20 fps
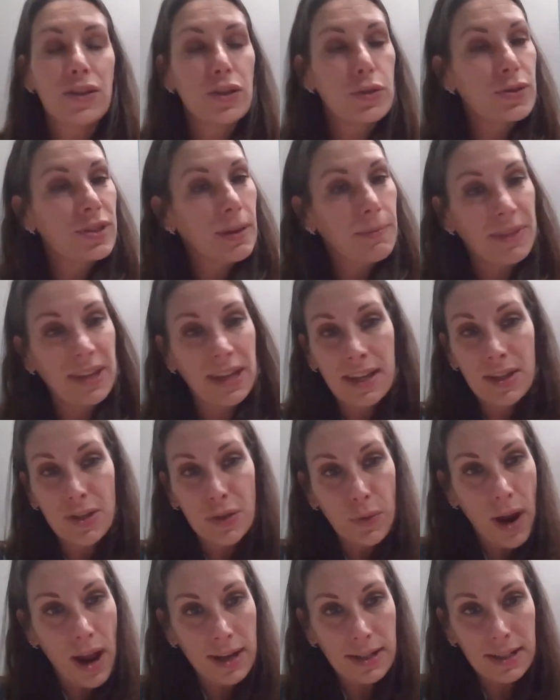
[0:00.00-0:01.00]
do something
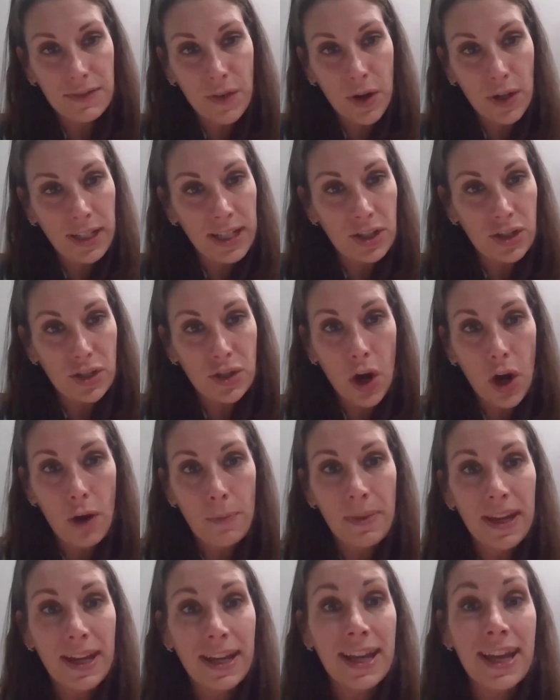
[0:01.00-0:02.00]
interactive on each
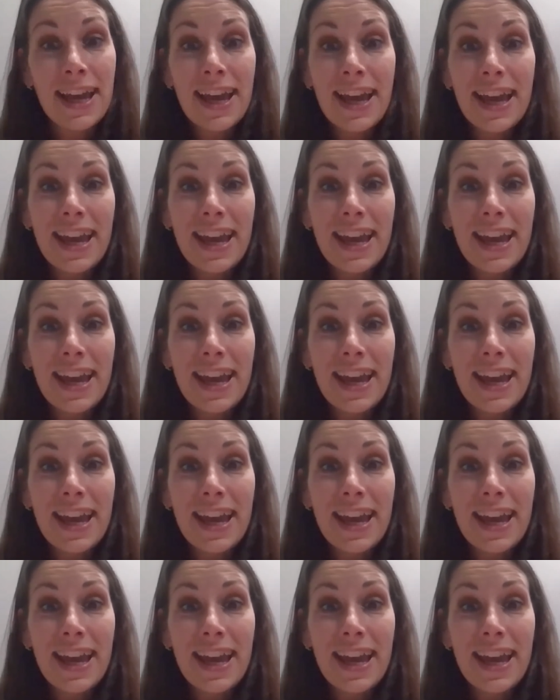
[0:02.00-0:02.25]
topic.